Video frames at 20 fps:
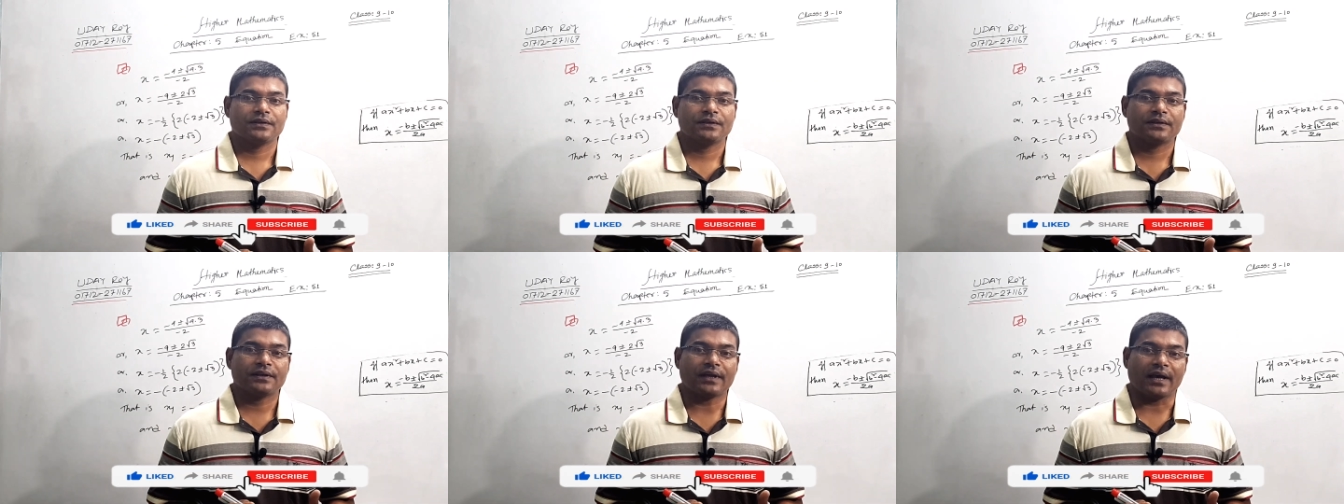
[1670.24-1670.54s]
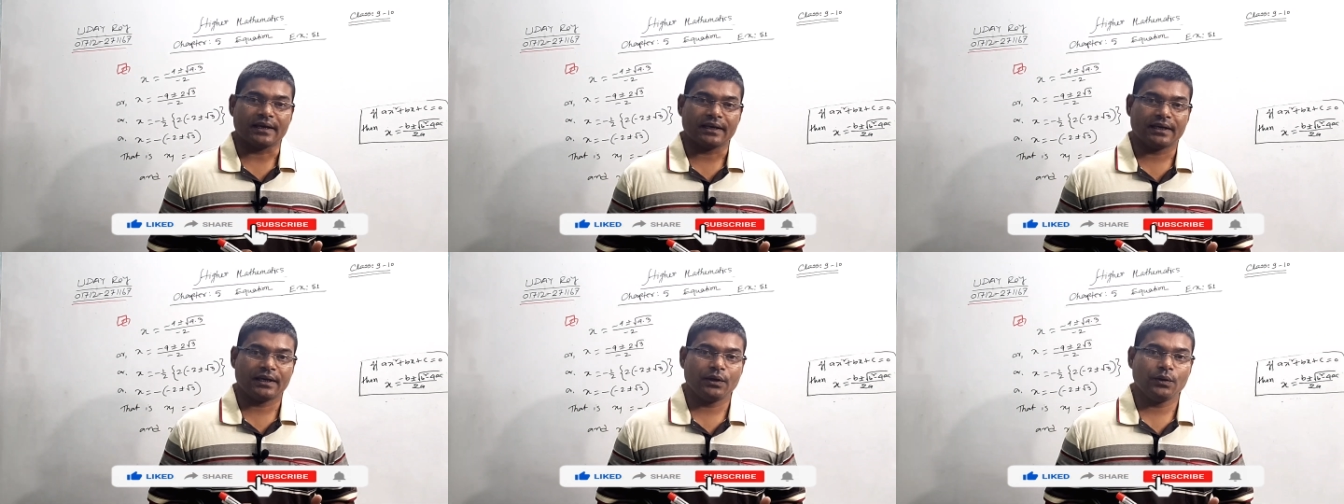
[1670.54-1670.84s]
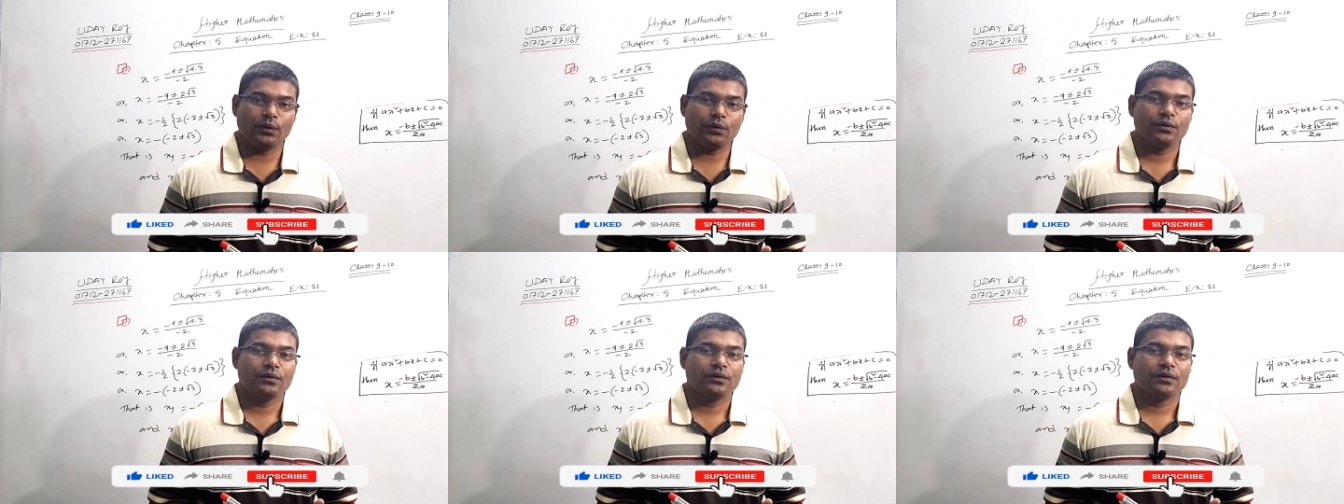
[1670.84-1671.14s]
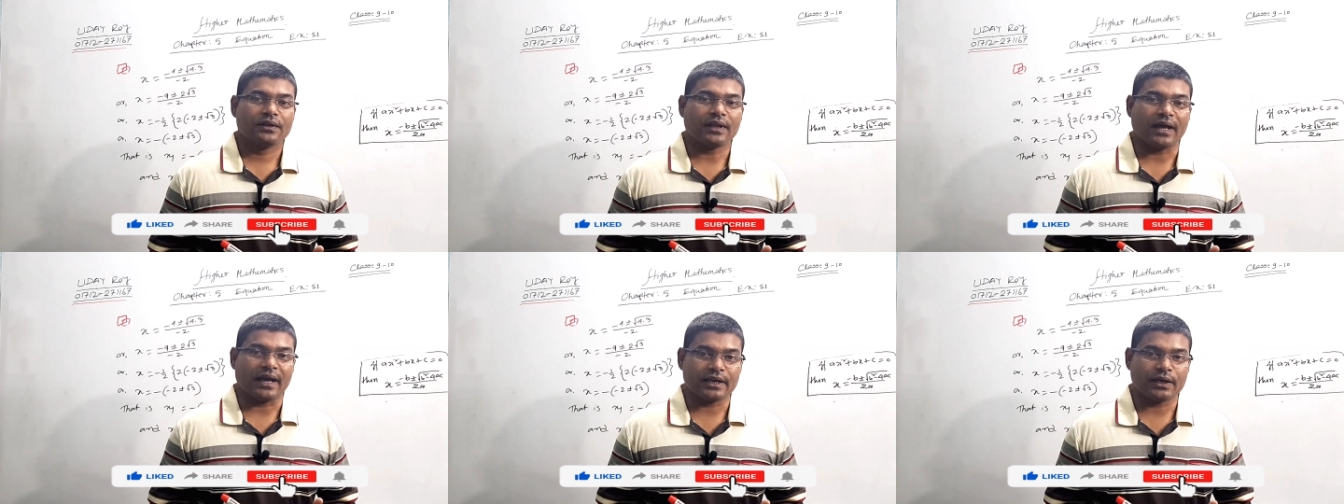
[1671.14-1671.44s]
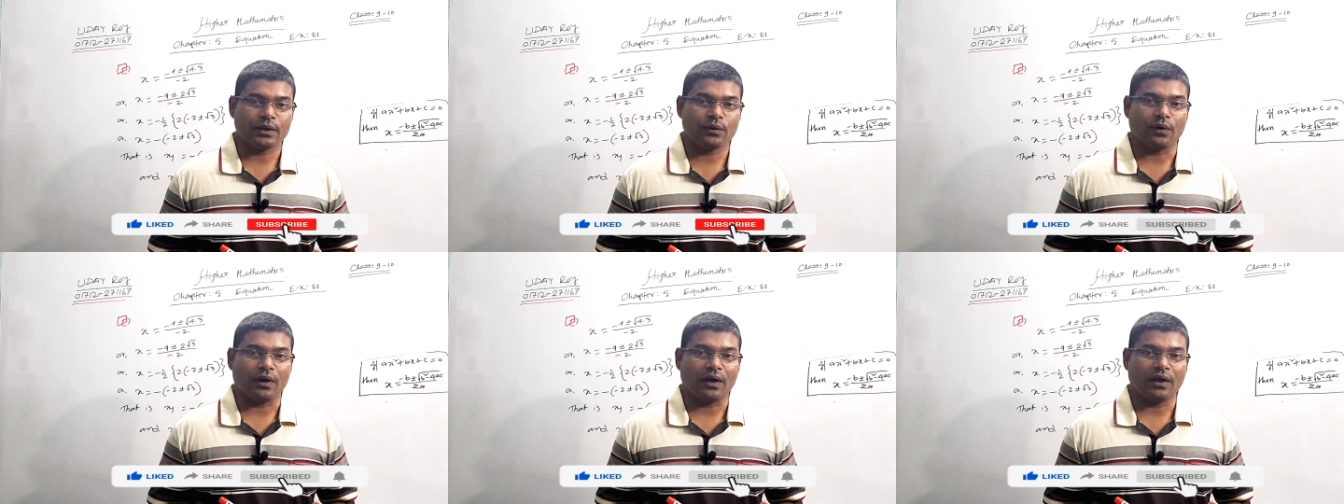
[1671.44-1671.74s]
Thank you
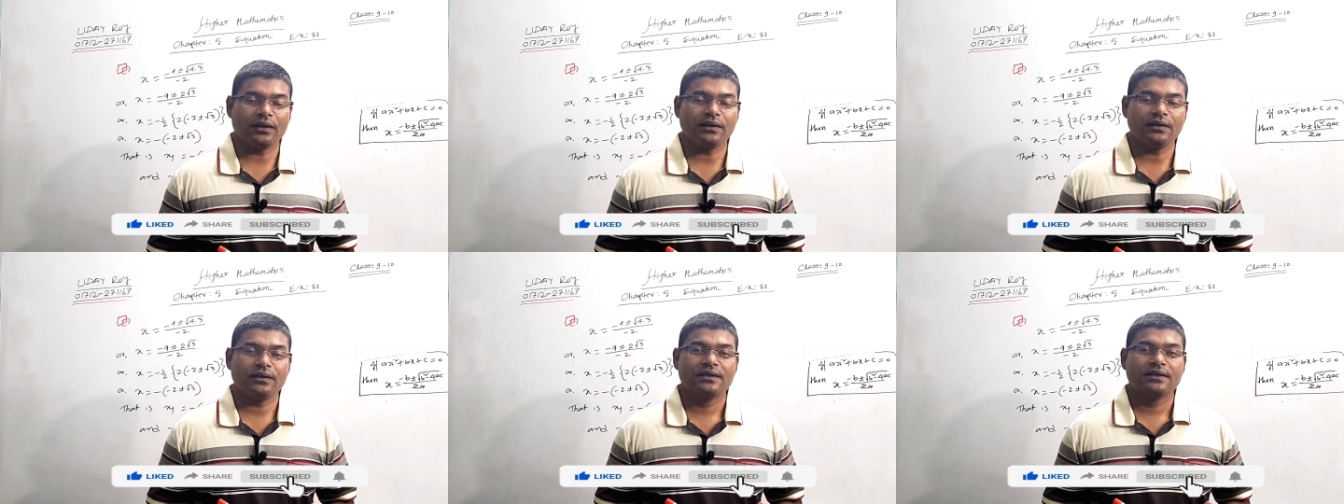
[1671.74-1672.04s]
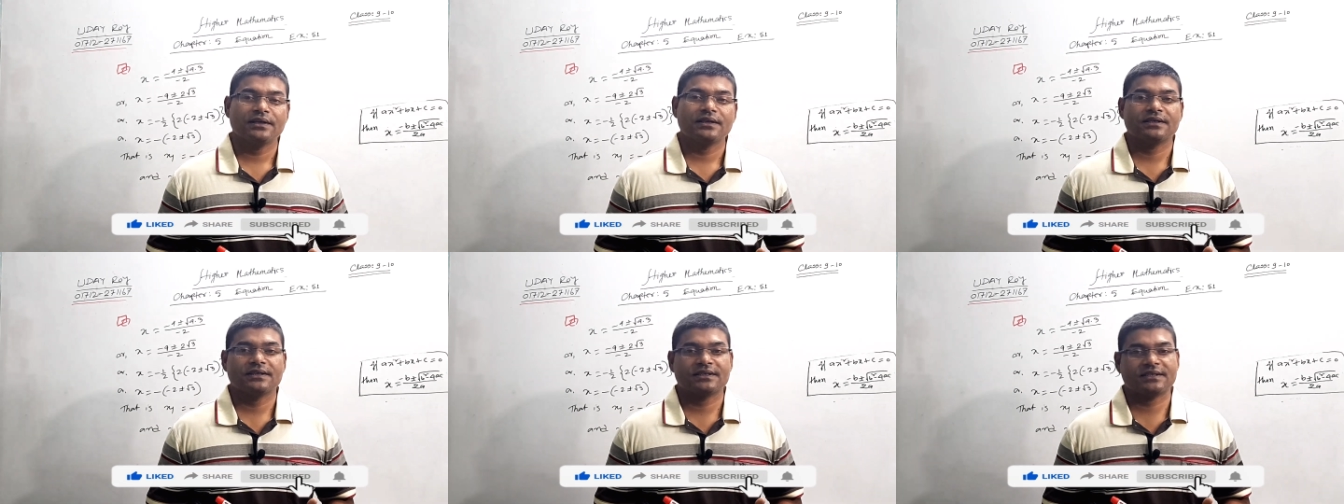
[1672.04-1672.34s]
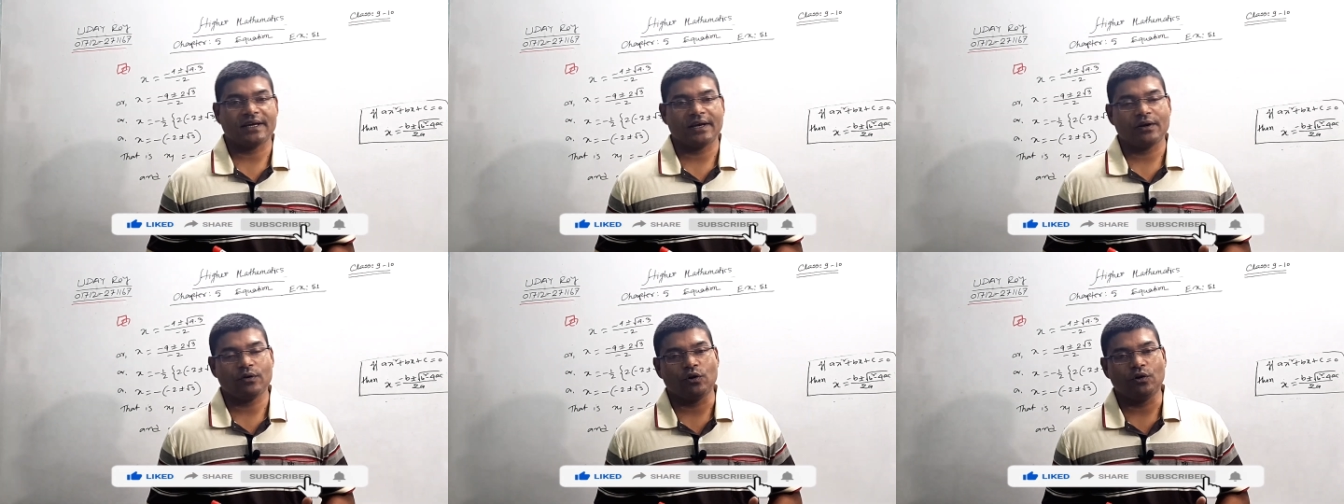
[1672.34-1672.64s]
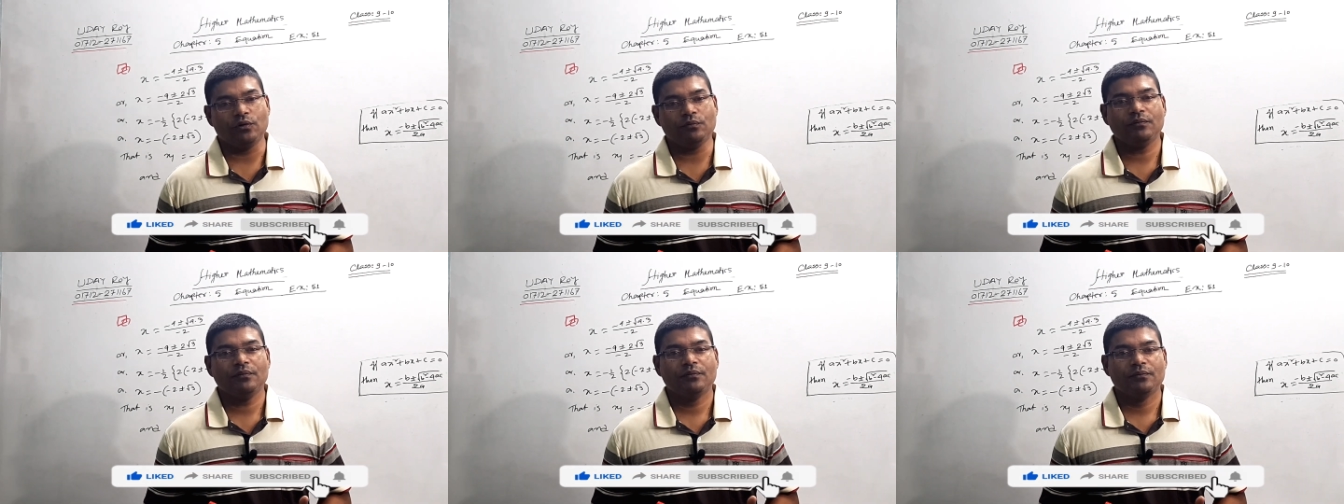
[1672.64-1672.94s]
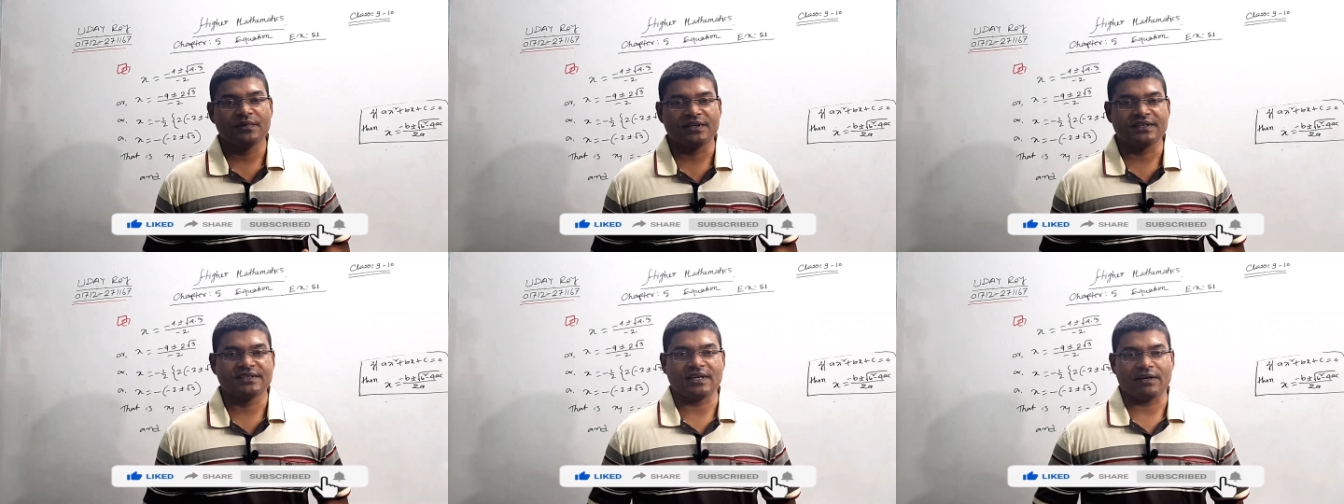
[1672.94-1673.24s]
all, stay home,
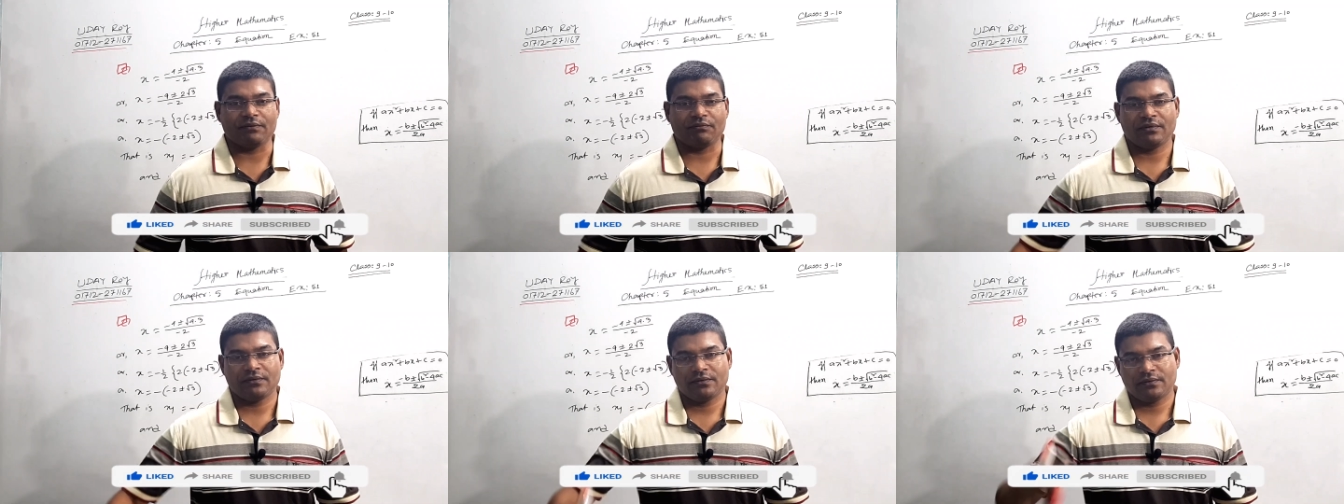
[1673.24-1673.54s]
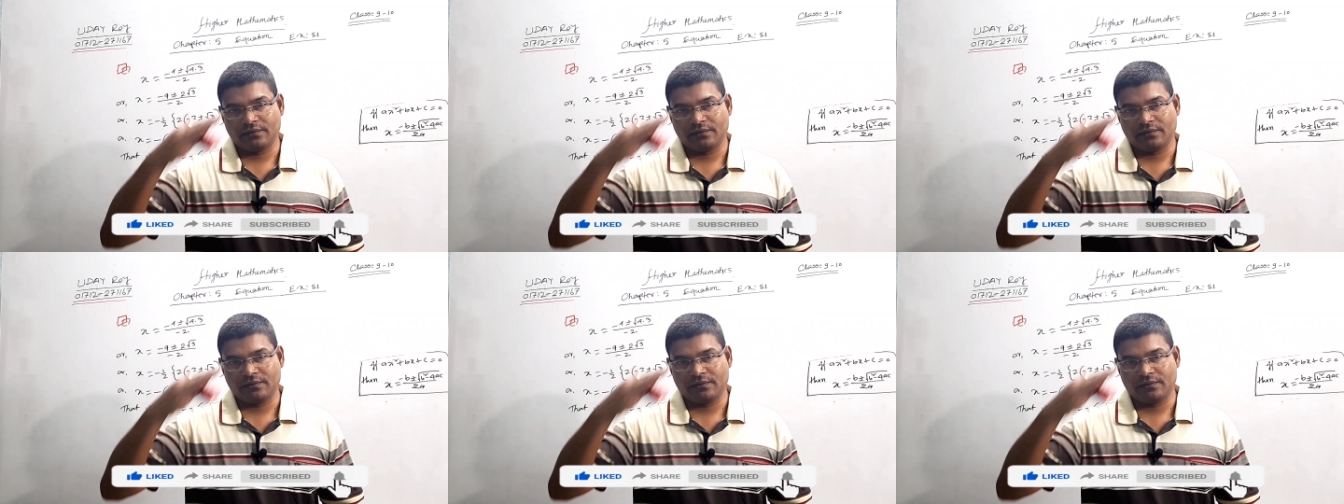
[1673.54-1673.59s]
be safe.